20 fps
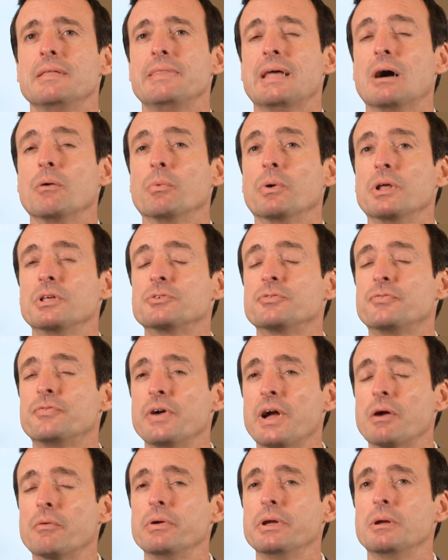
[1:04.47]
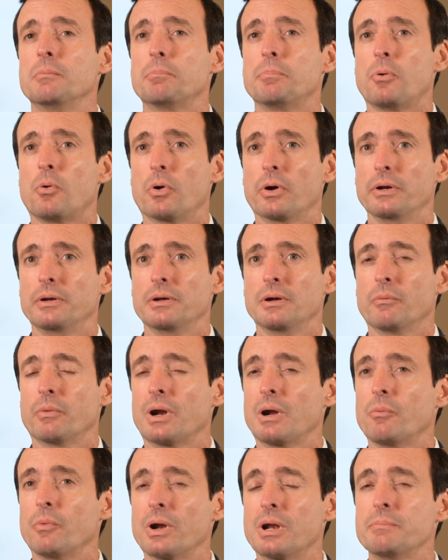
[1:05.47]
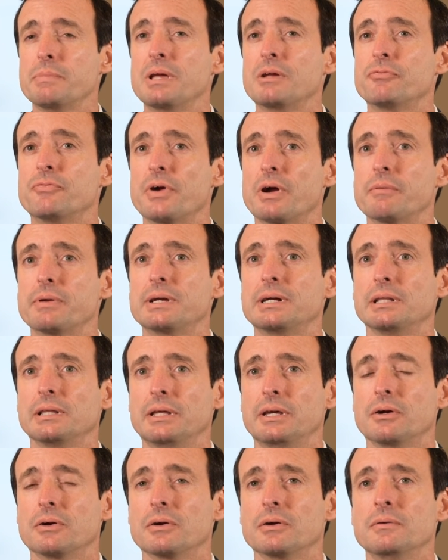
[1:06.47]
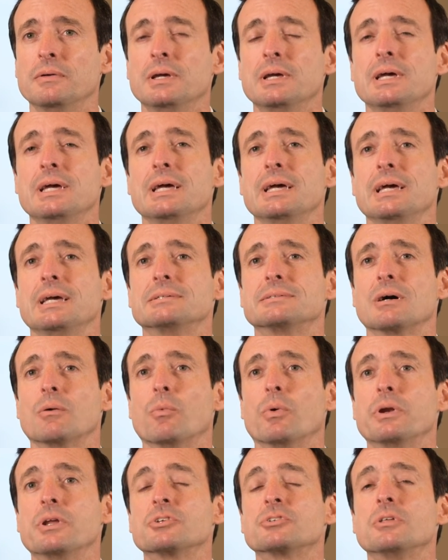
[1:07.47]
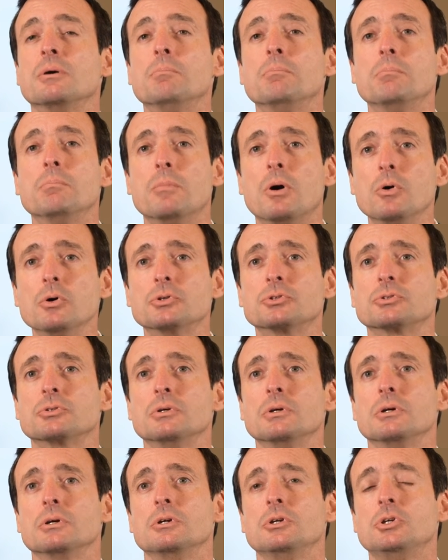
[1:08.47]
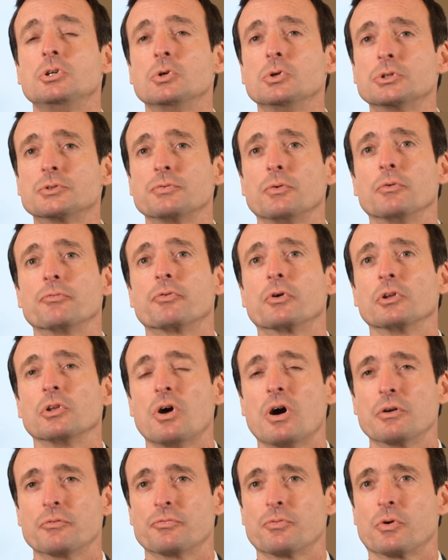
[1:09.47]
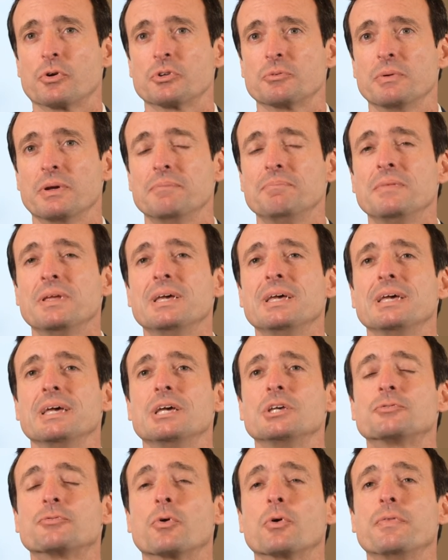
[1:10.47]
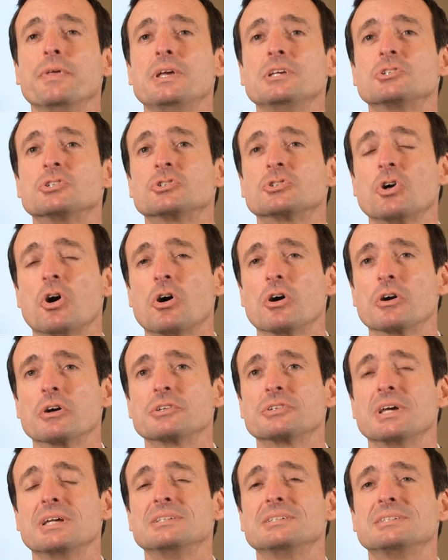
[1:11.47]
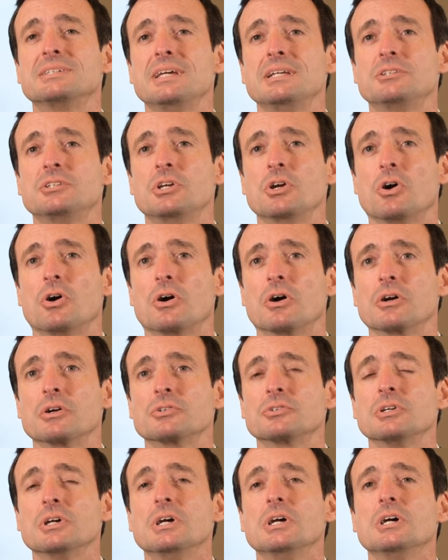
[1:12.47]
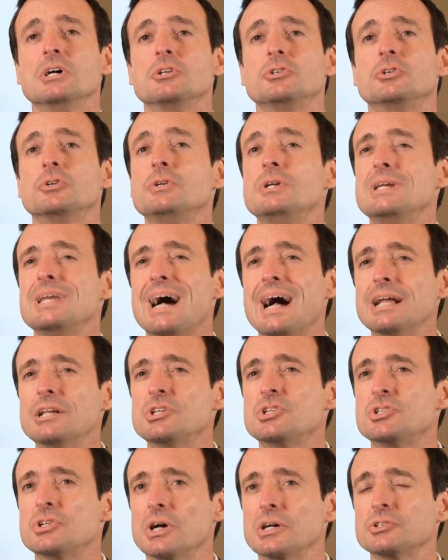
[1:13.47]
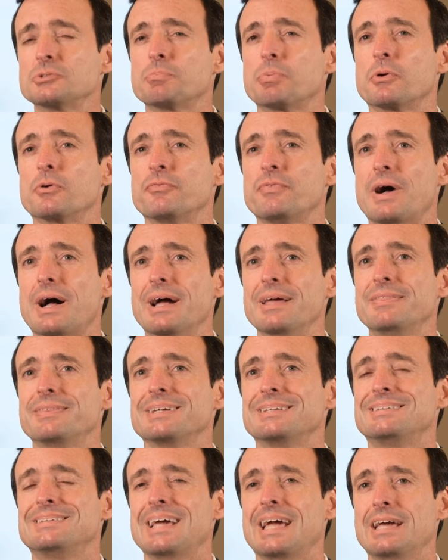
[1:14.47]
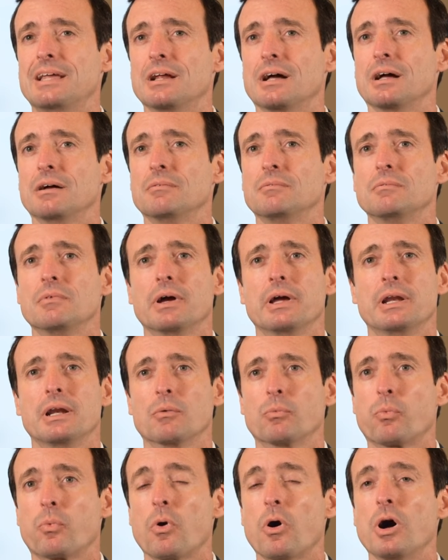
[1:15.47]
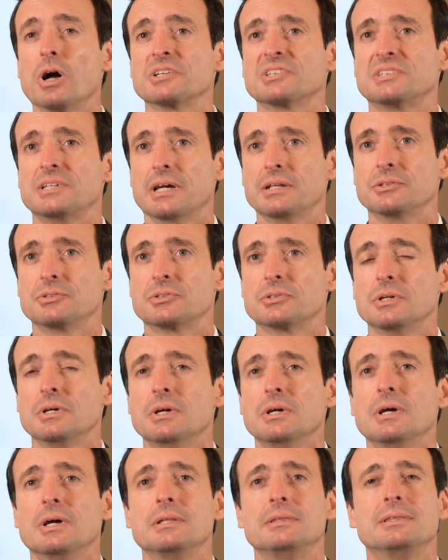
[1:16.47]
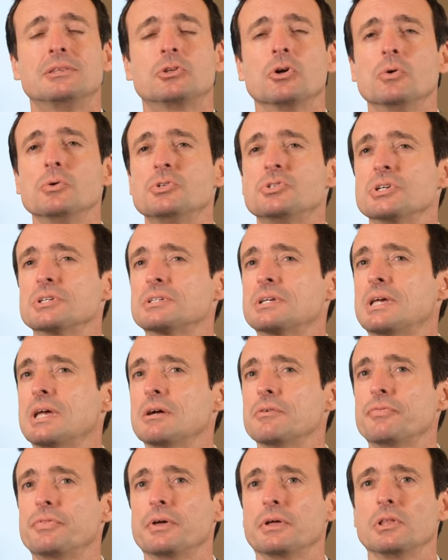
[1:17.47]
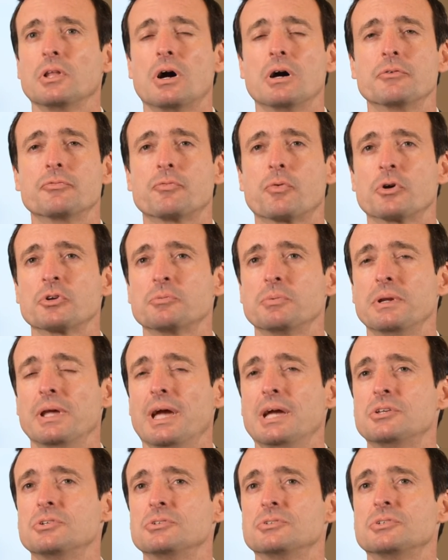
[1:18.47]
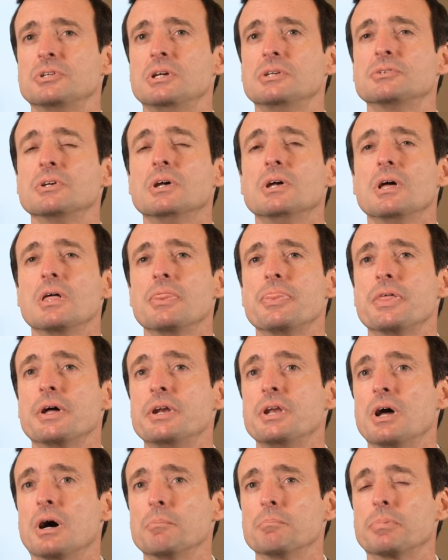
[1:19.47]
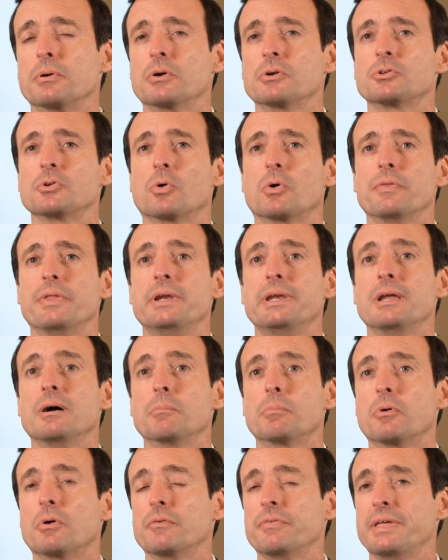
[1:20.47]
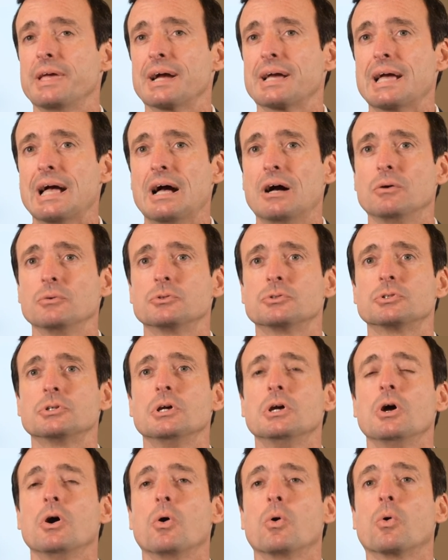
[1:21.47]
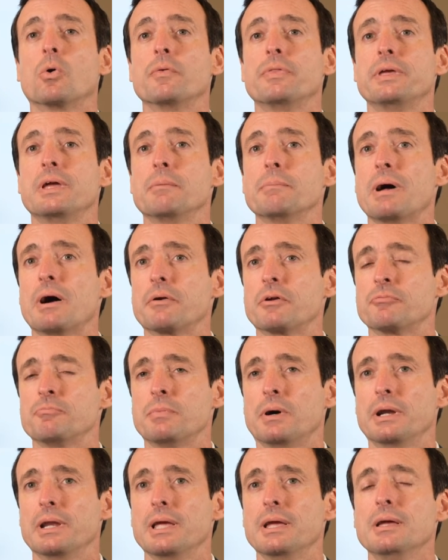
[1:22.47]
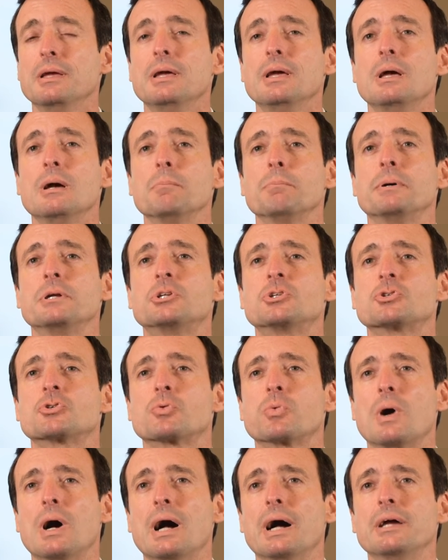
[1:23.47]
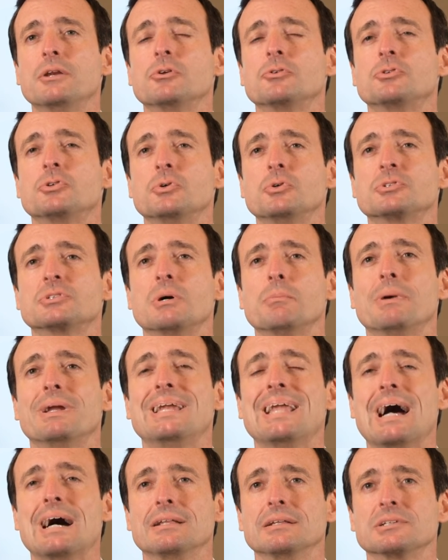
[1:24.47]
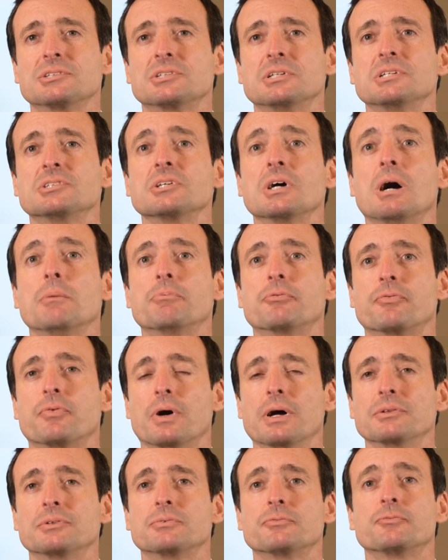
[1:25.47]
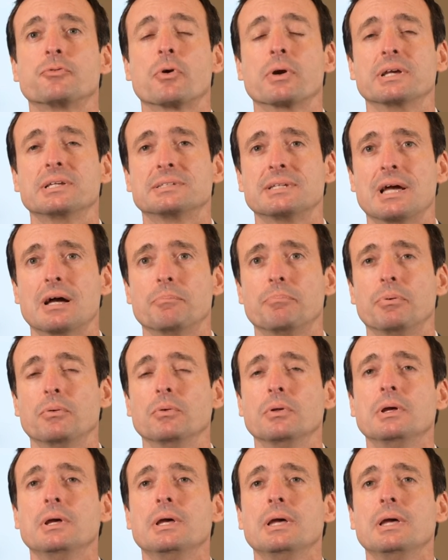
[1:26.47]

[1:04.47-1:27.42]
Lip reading: Now, what is very important, what I want to make very clear, is that what is the most useful for law enforcement is for these SARs and CTRs to not just provide the data in a raw sense. Don't just give the law enforcement agencies the numbers or the number of the accounts or the amount of money, but try to do some analysis up front. For example,